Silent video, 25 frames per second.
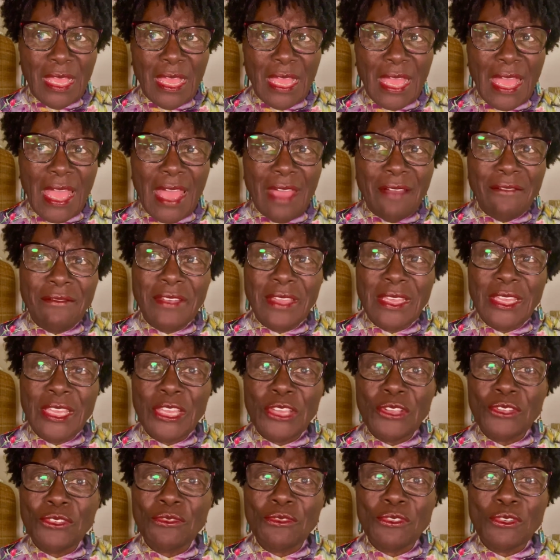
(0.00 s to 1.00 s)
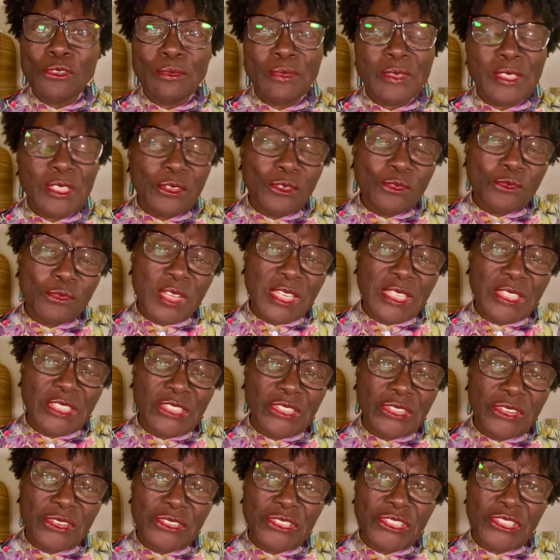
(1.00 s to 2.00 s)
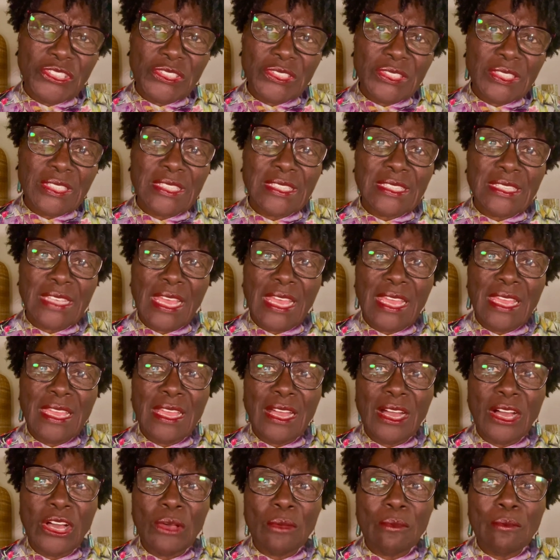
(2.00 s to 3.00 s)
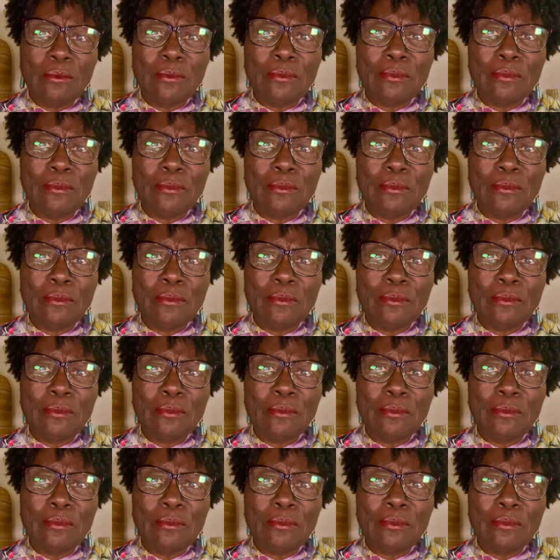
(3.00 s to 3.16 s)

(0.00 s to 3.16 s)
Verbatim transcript: Advocate groups and researchers say a